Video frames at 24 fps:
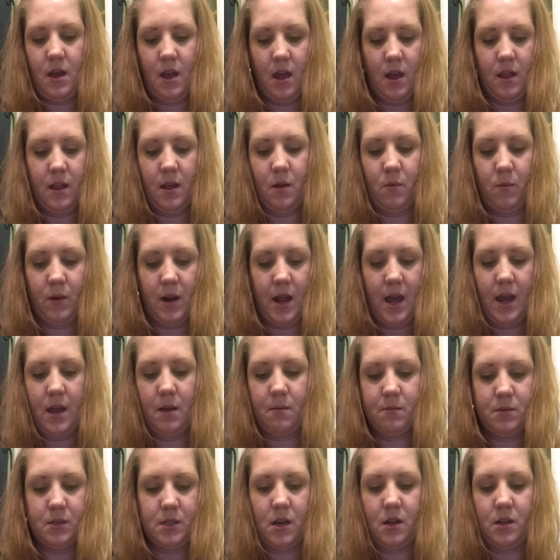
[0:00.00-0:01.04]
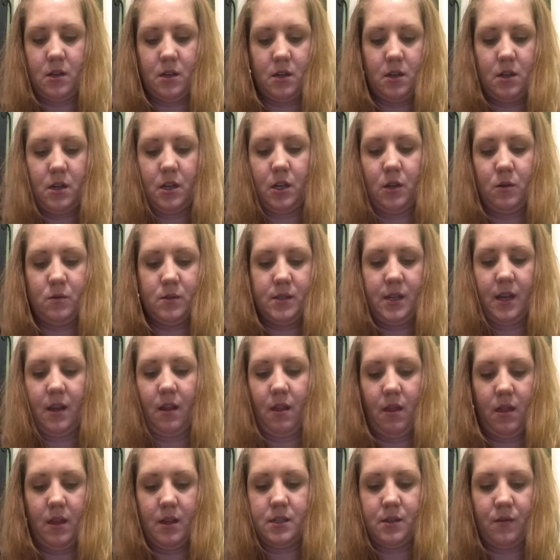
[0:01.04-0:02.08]
And then when I am done
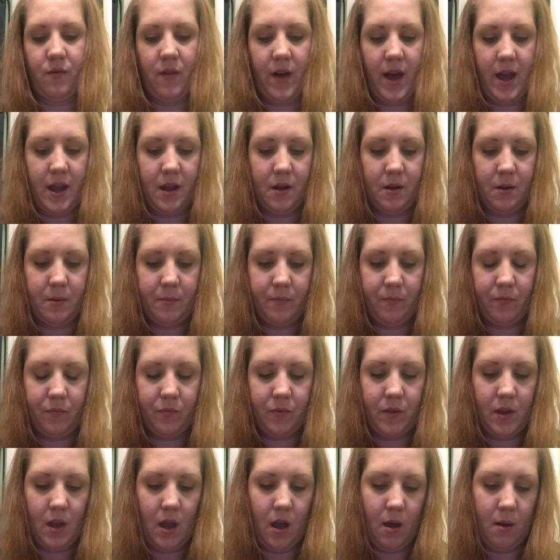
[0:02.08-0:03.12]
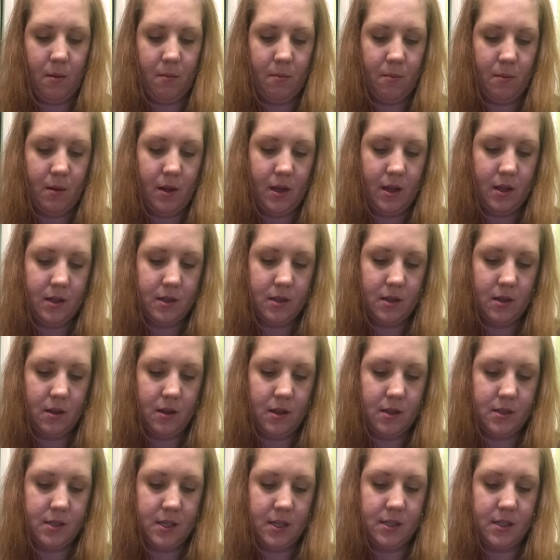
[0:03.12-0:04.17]
using this file,
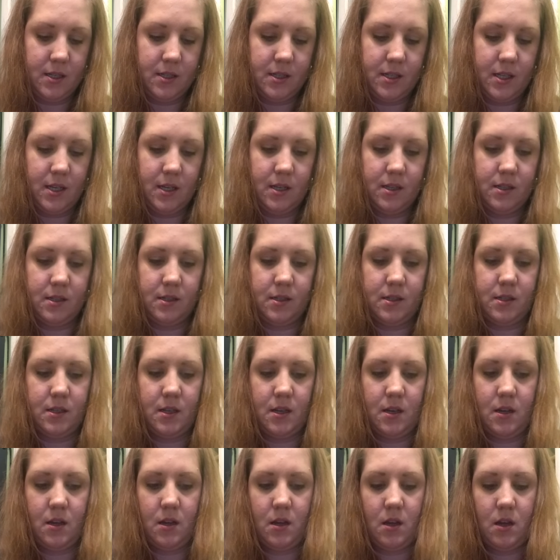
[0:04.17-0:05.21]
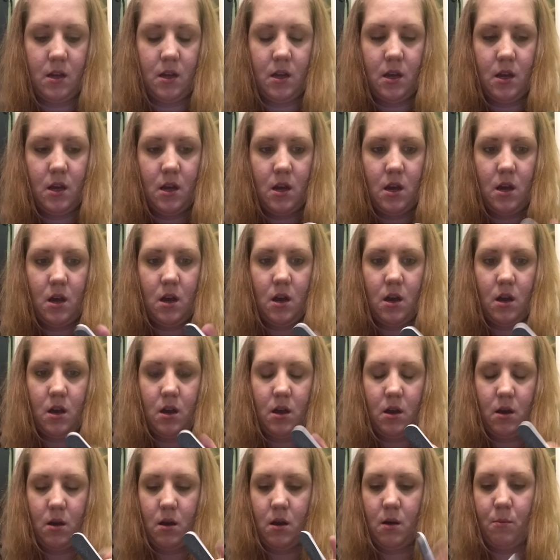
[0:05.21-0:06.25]
since this is
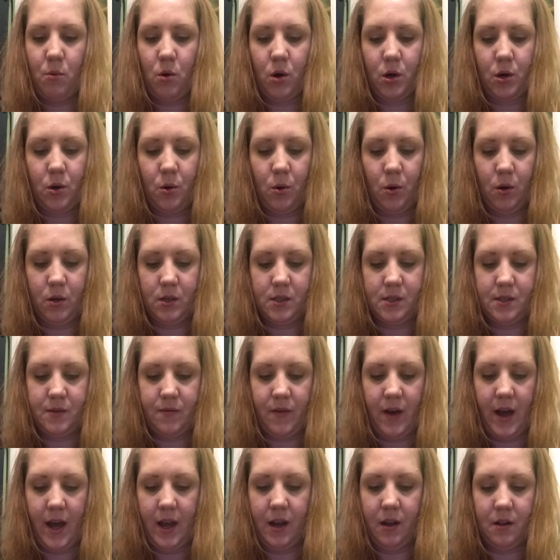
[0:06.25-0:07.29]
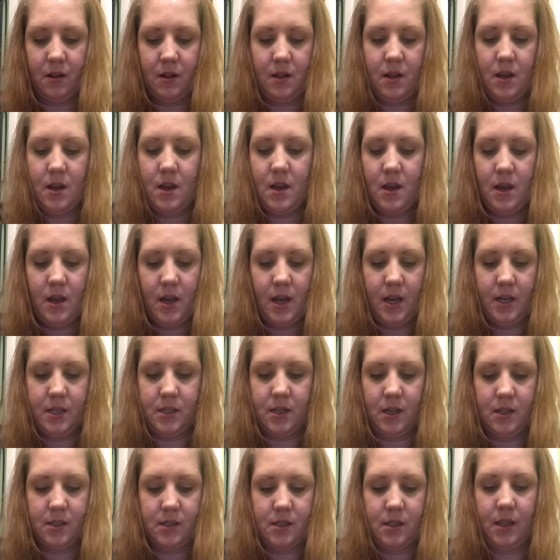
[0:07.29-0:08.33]
a more coarse file, it
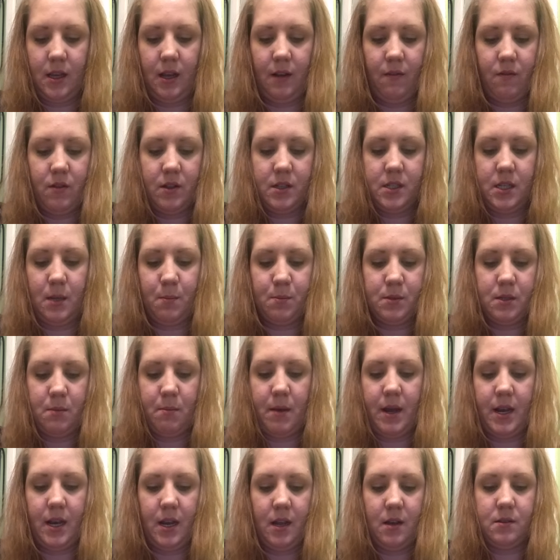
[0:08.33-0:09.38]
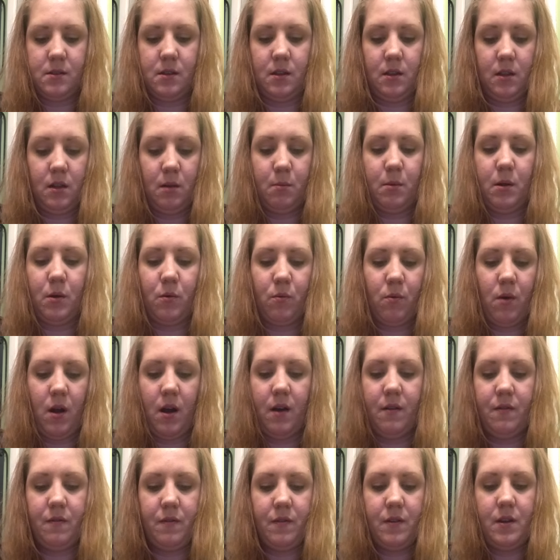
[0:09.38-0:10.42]
does leave the tips of my nails a little bit
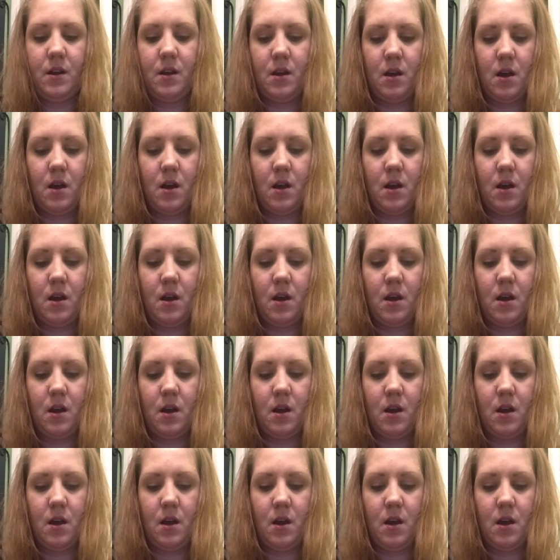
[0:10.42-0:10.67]
rough,